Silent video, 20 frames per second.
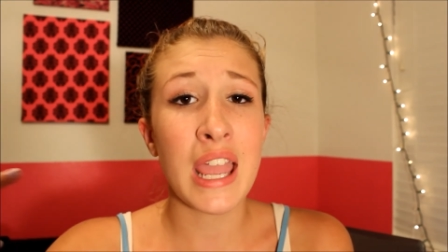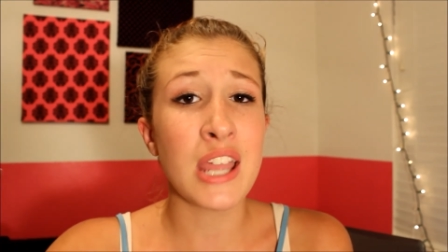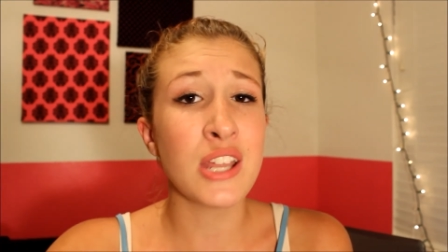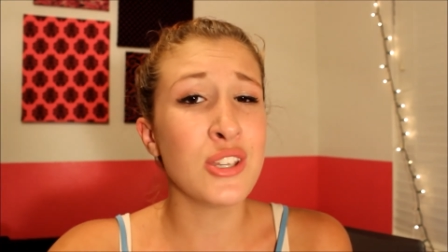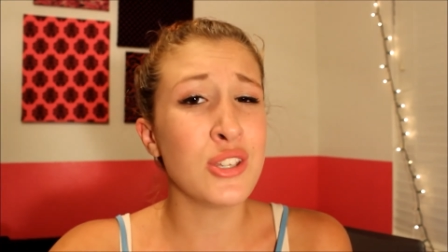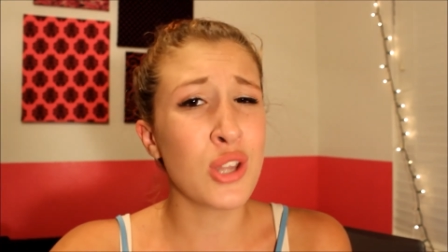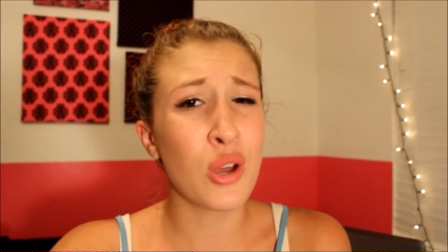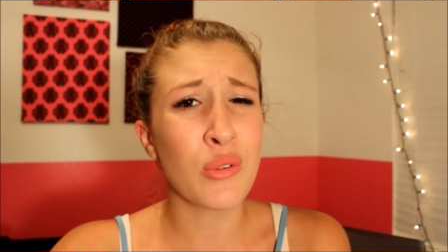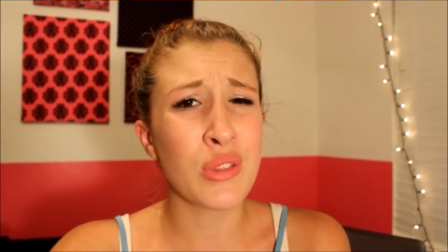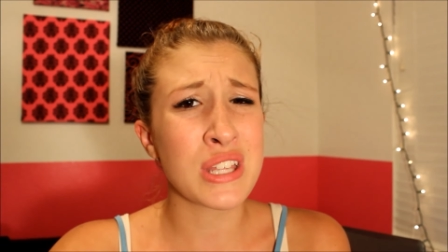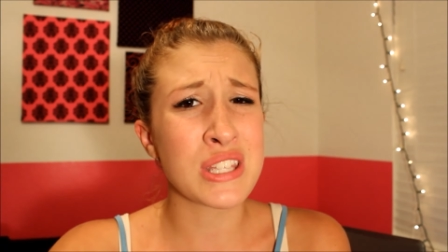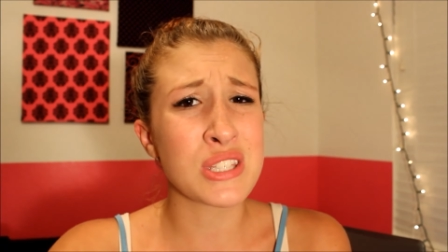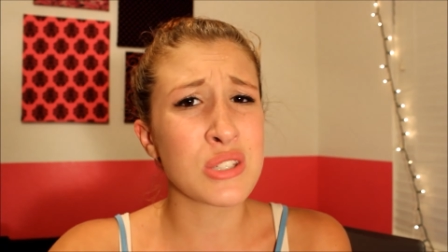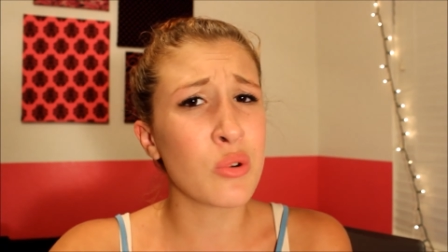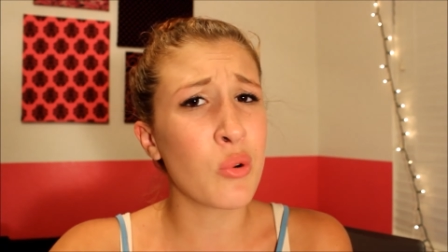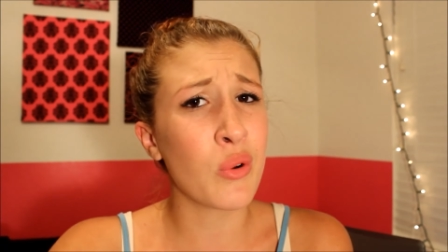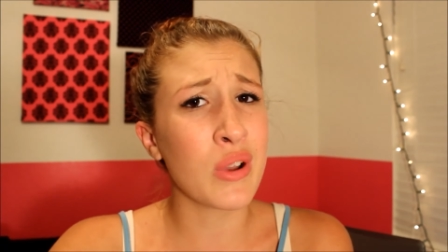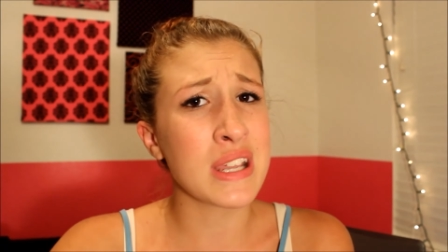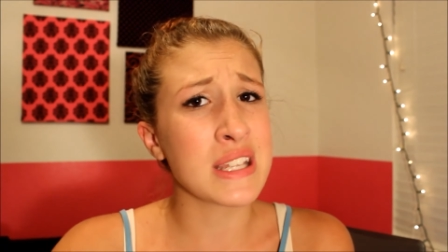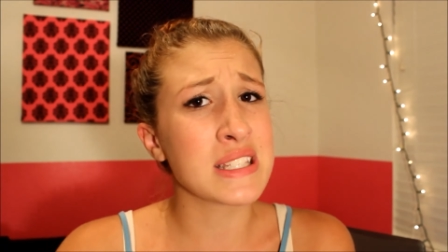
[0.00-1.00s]
I know that's
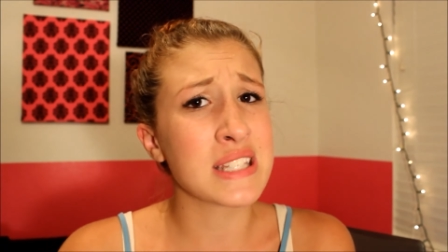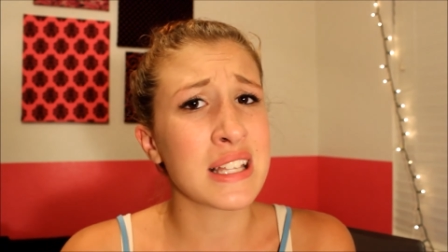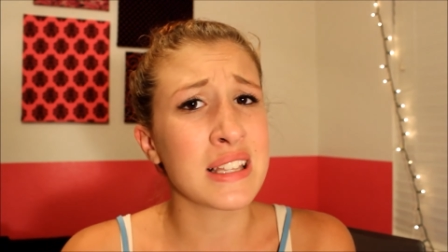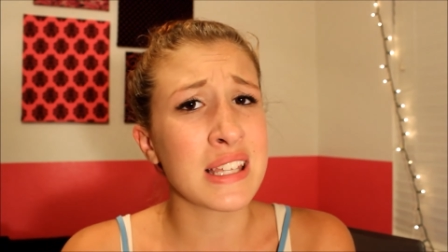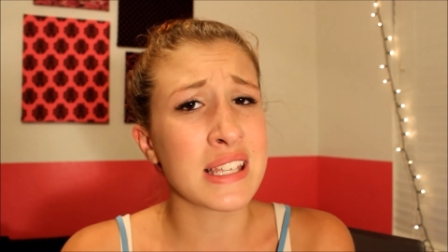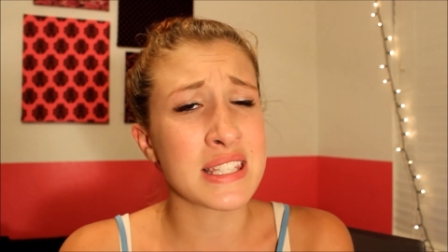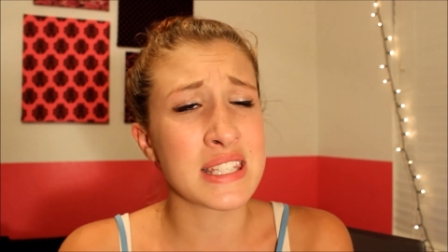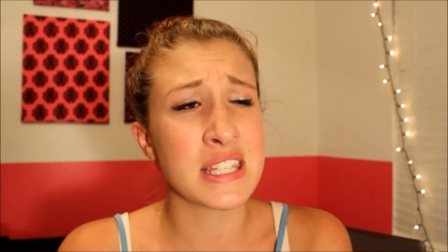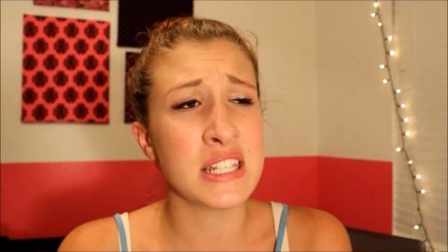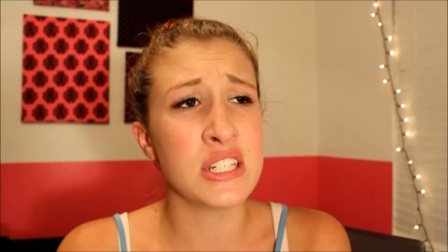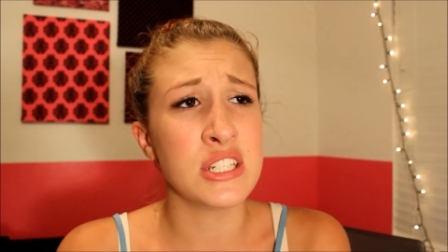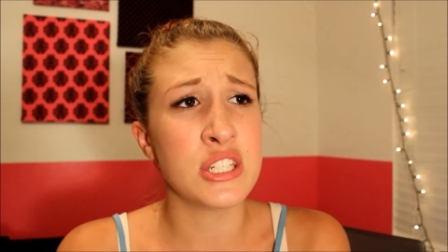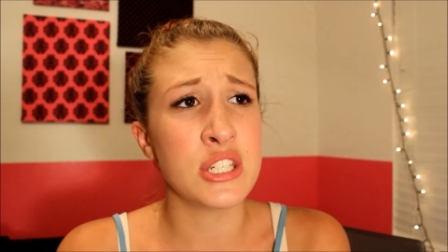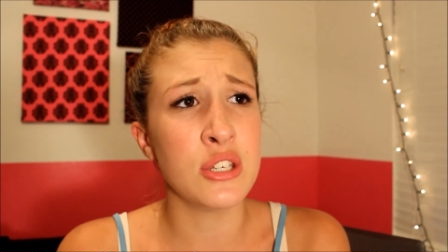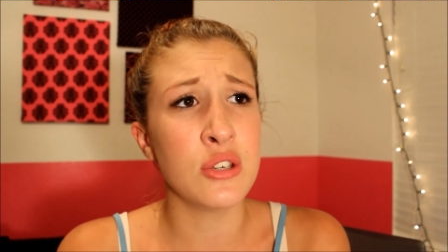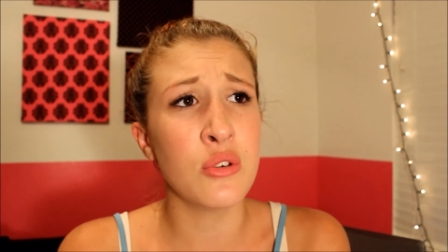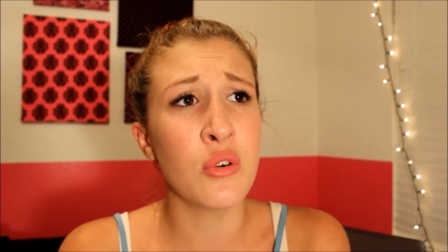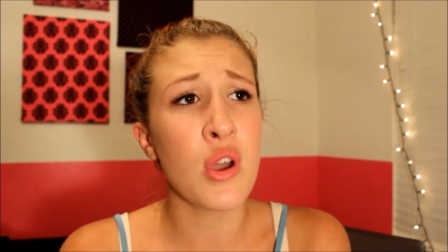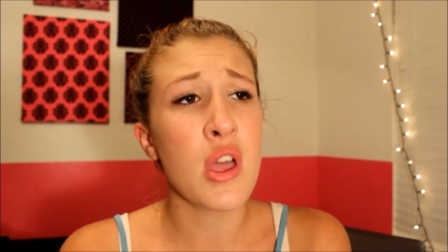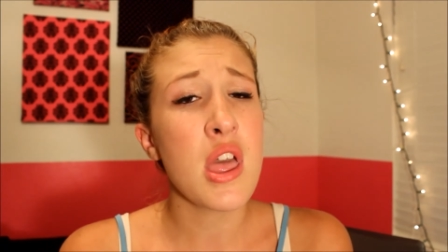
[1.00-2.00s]
annoying to listen
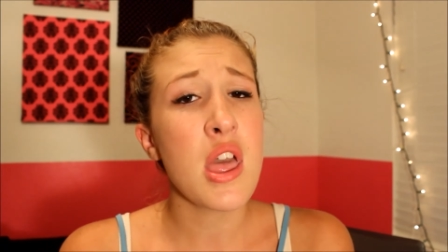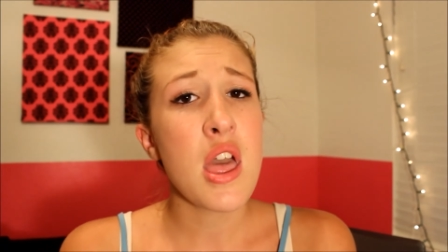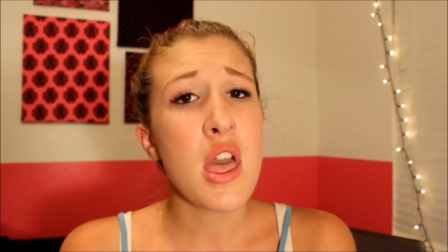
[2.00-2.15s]
to,